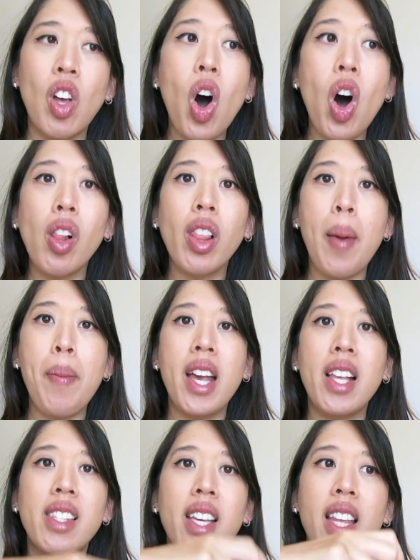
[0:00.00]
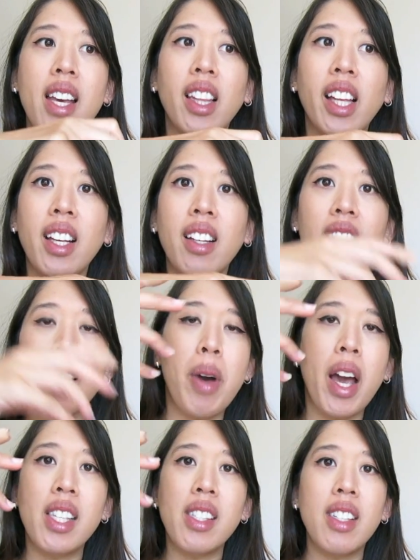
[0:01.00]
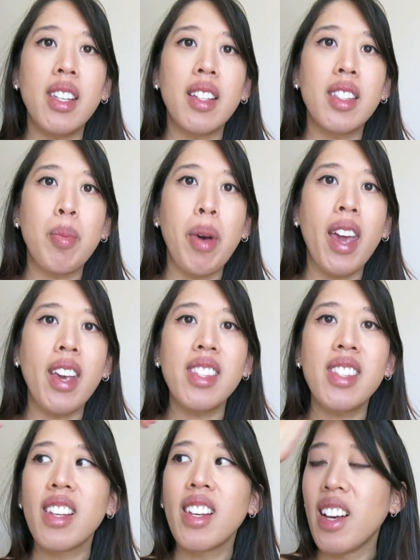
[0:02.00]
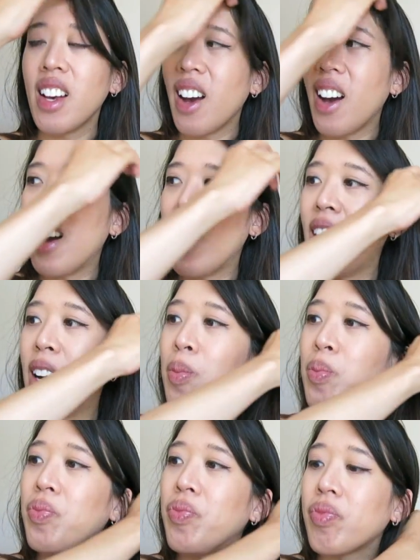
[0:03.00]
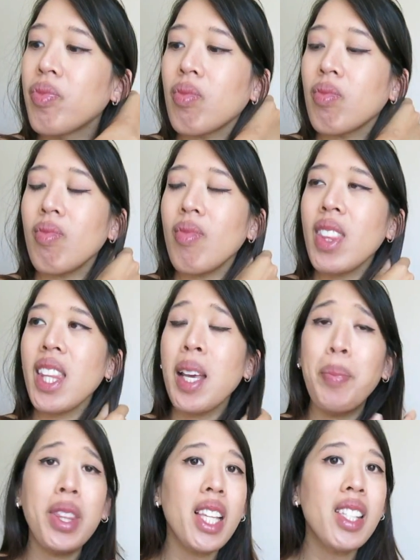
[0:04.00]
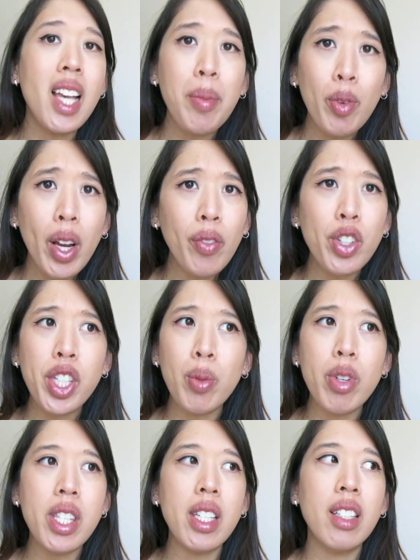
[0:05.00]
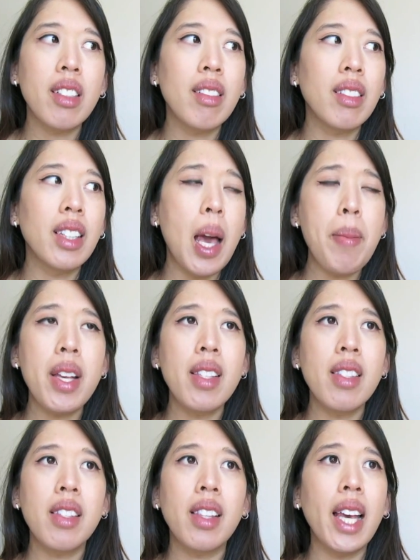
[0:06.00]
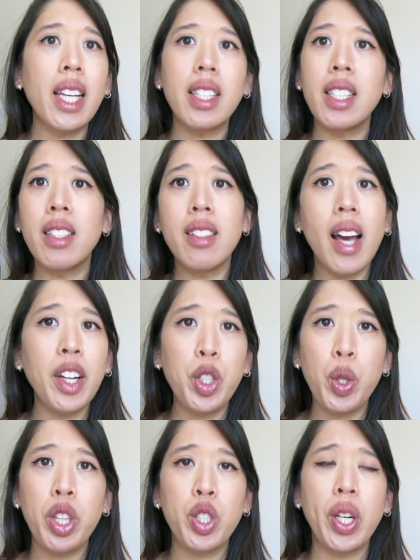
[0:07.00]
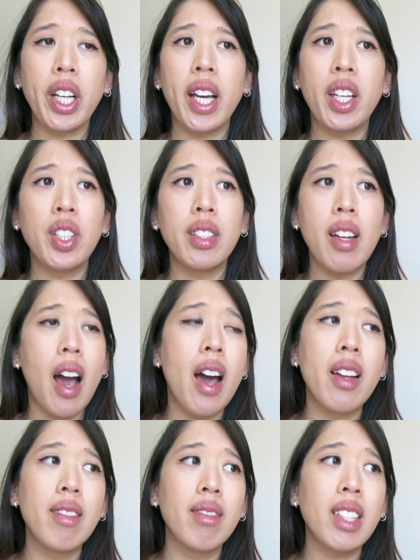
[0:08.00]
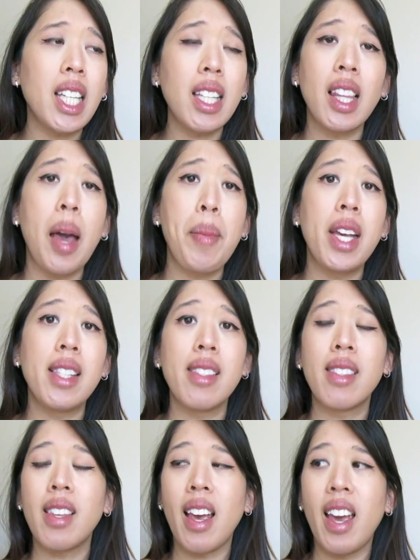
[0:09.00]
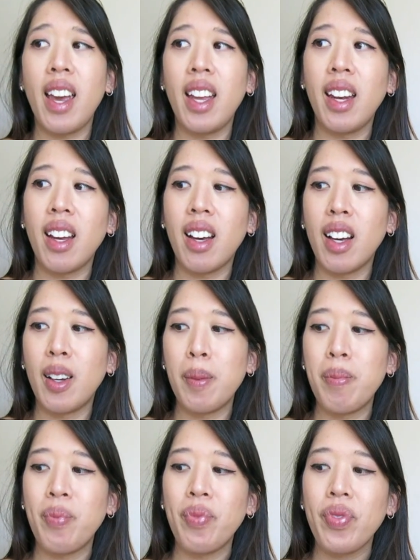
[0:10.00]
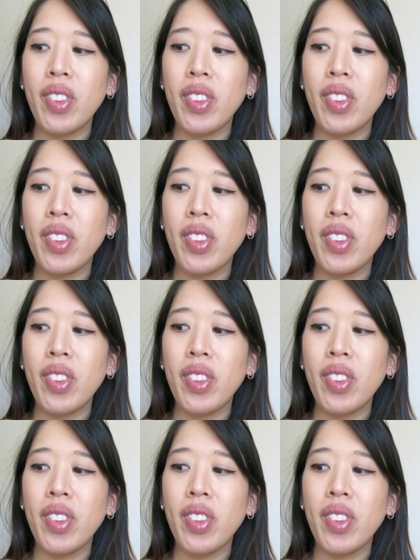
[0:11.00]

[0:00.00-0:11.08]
all lemons and then like some iced tea and some ice. Um, but this time around, for some reason, lemons like did not do the trick. I could not eat lemons and um,